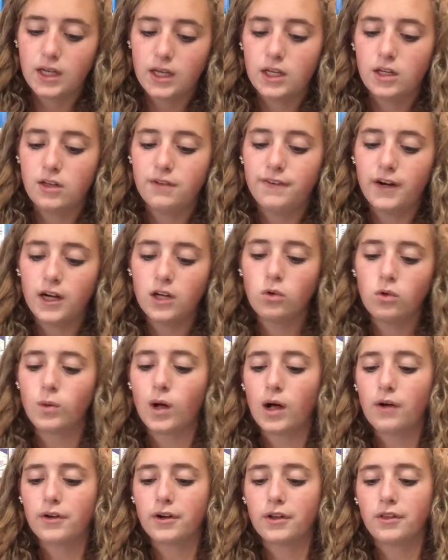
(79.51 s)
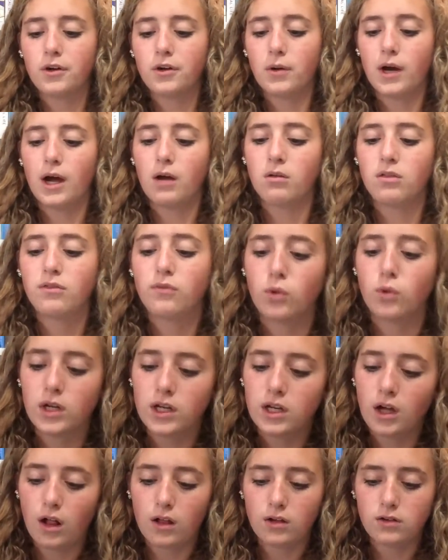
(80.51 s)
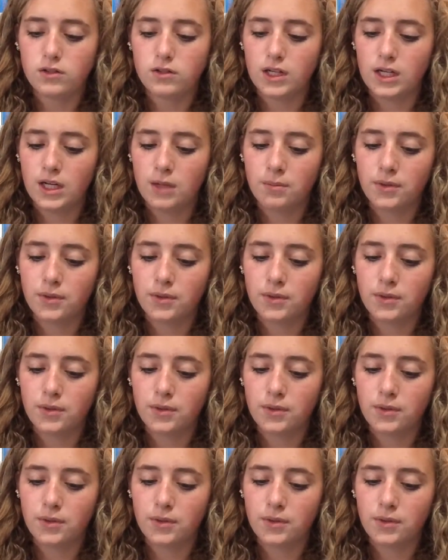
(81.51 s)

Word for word: You find a wallet on the ground with $40 in it,